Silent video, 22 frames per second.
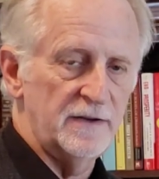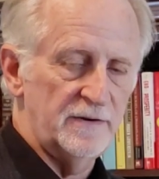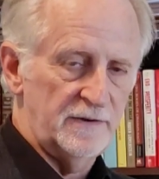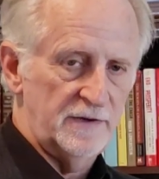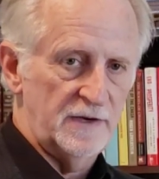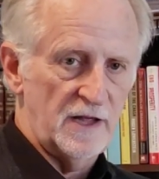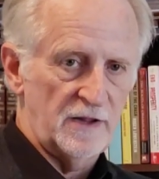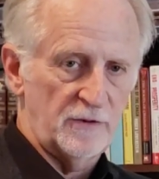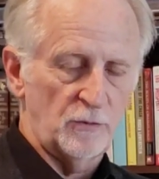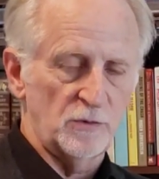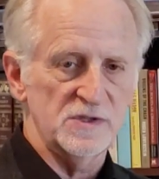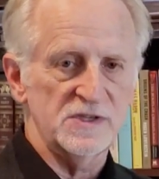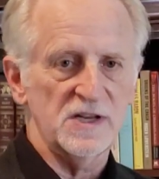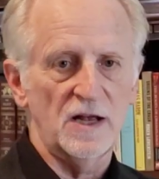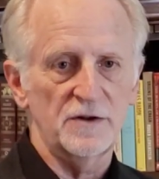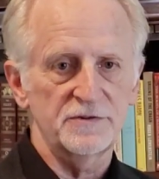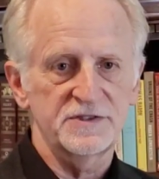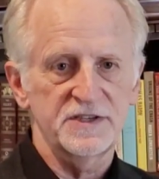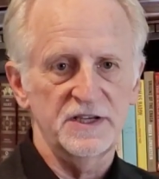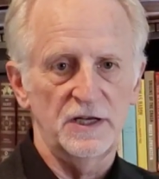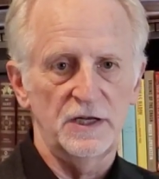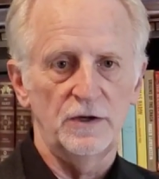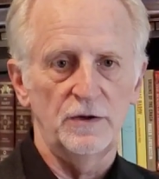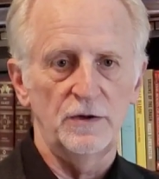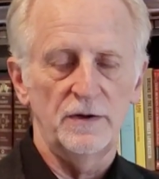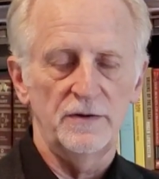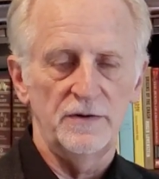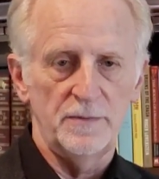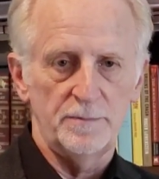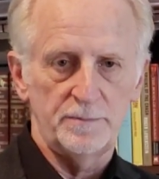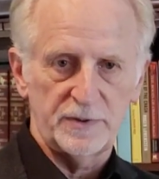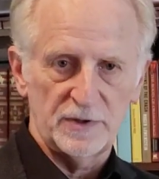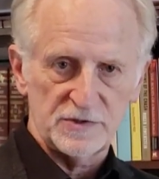In other words, I'll tell
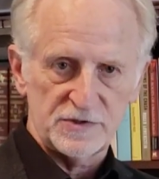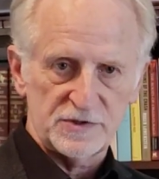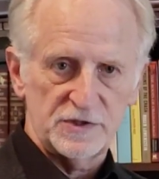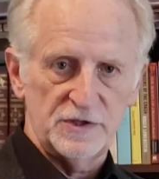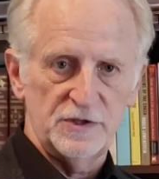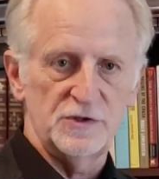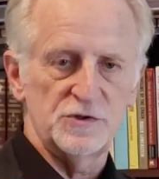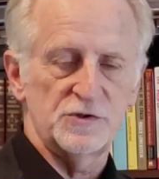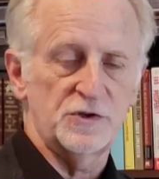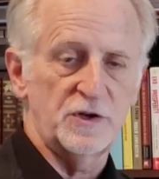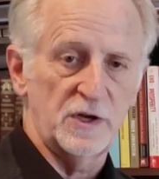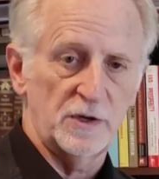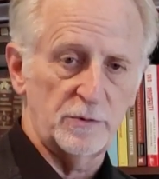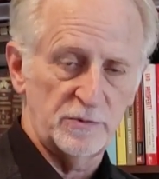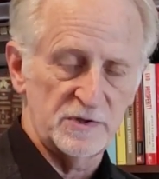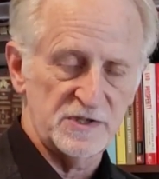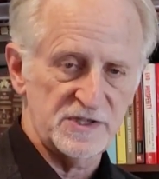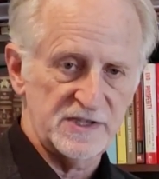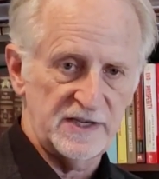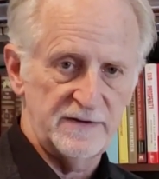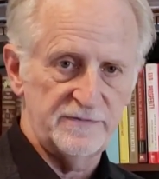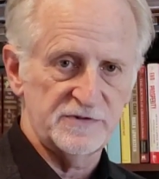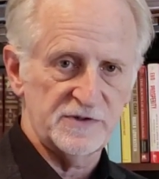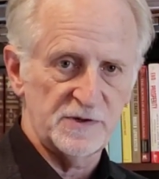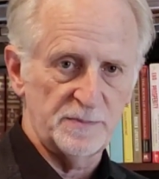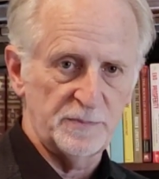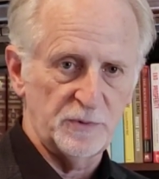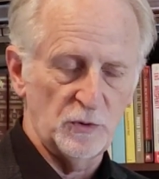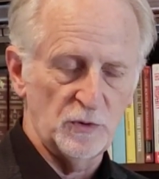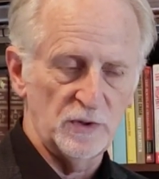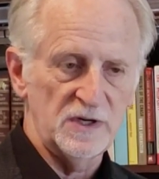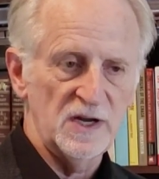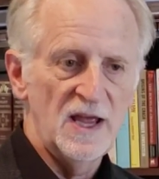the person who's going to receive
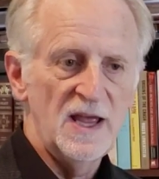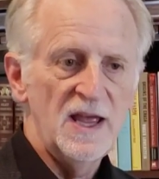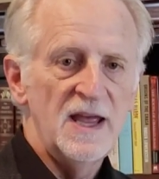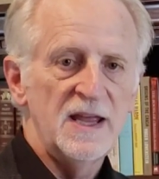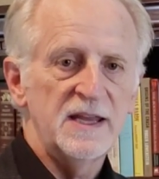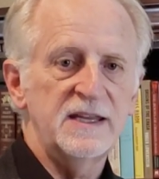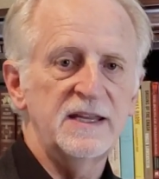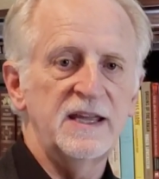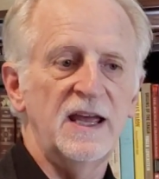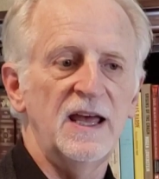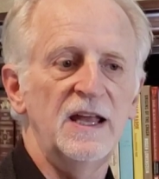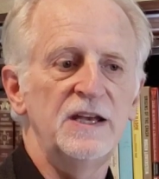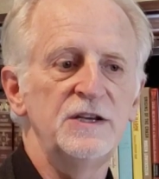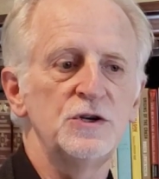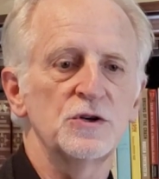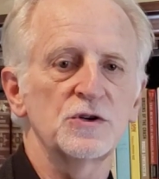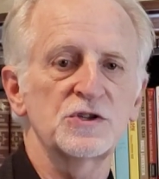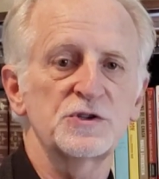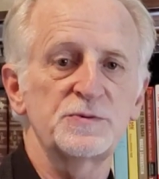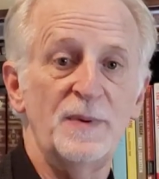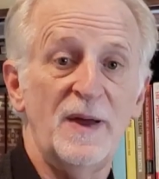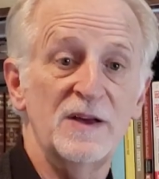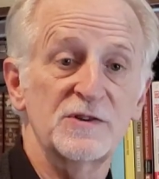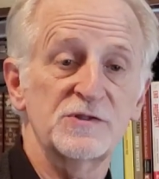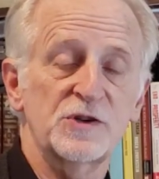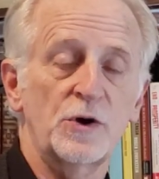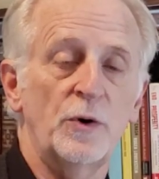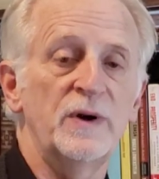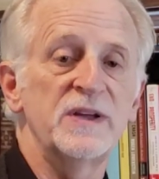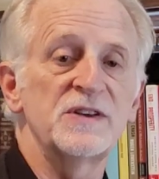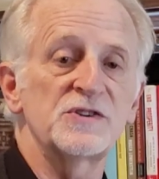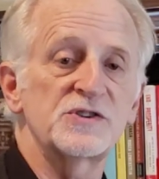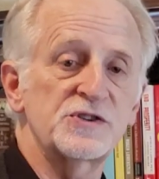support, can your spouse
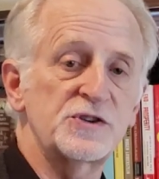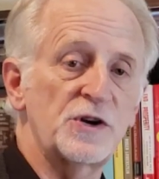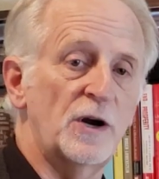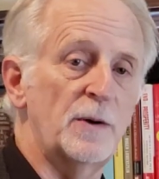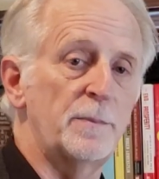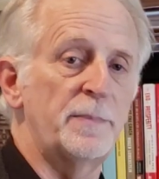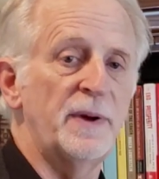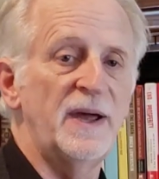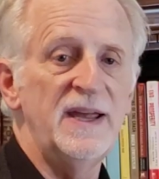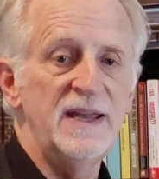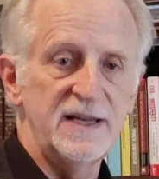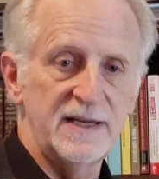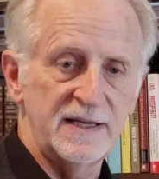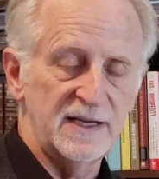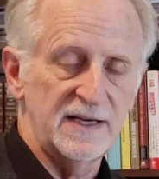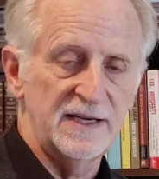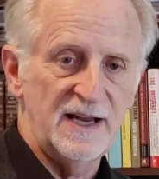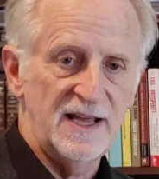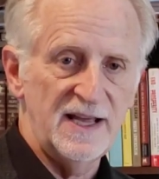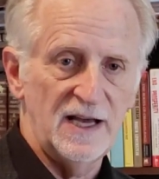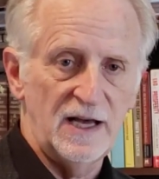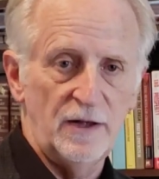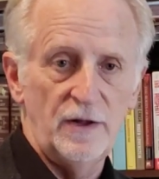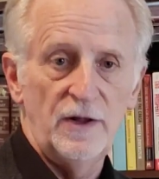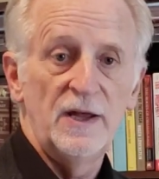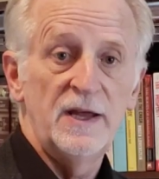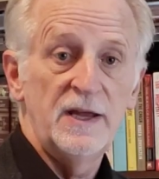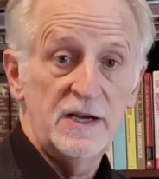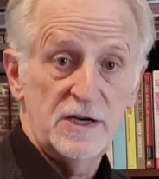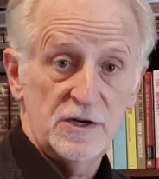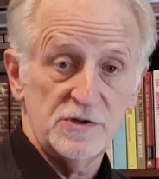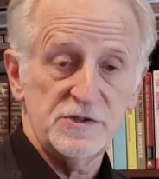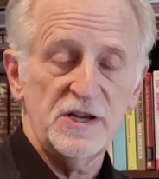go ahead and start paying it now?
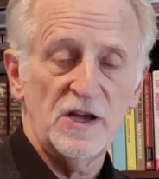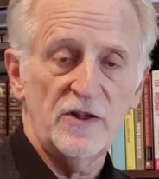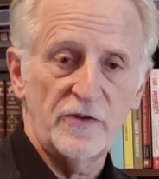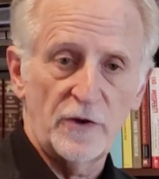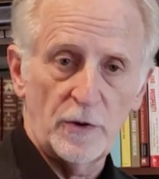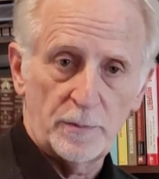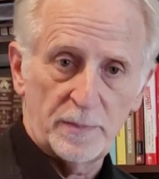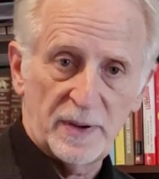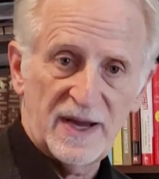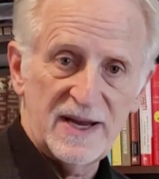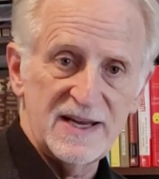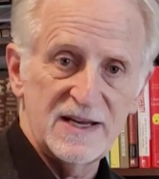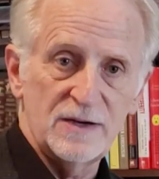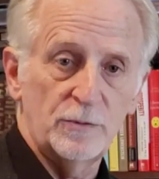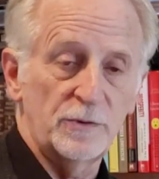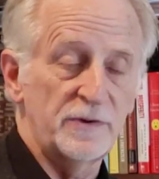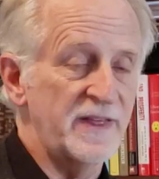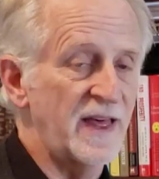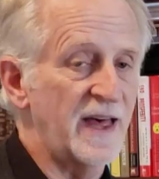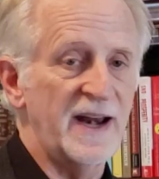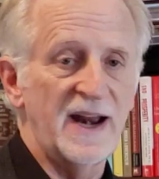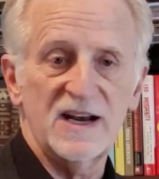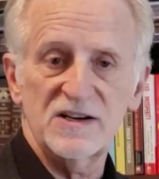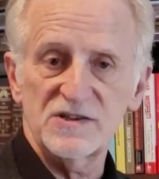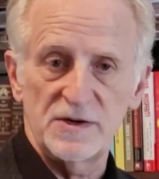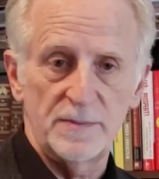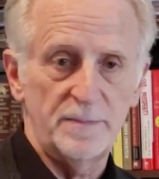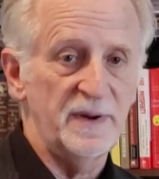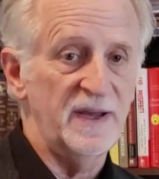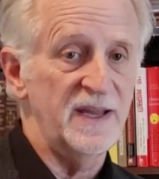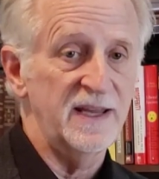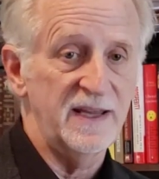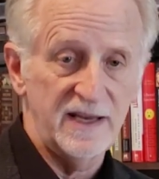Here's how they'll pay it without actually
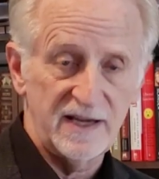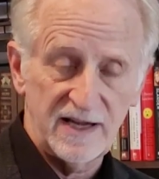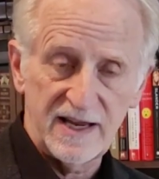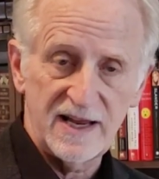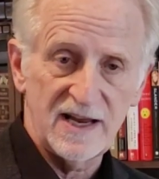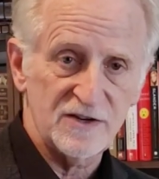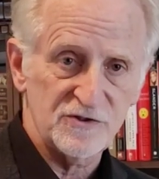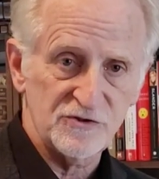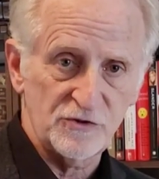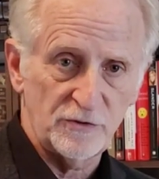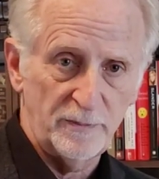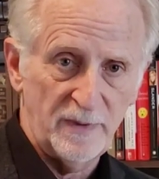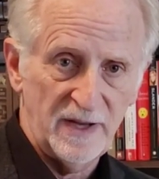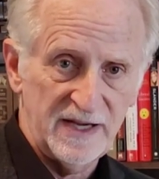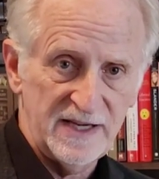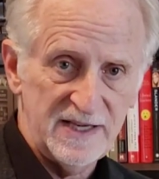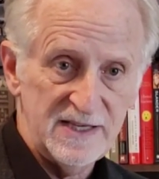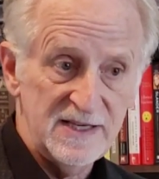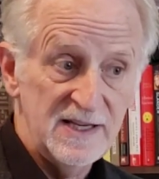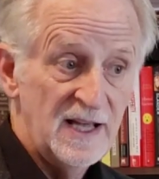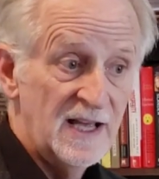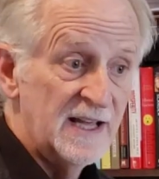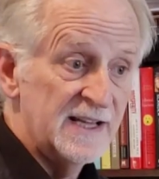paying any extra money.